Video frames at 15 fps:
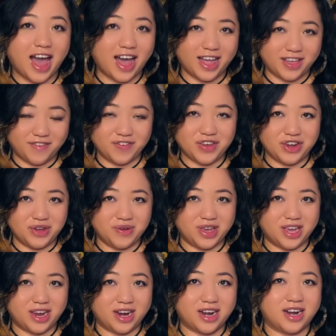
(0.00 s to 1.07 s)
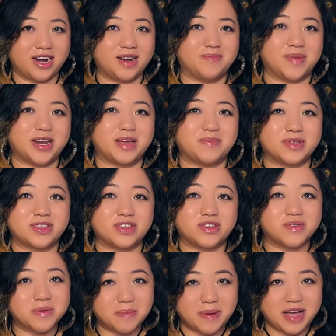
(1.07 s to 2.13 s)
Hi, if you're new here, my name is
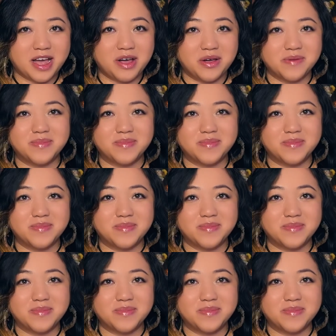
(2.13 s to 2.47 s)
Adora Bao.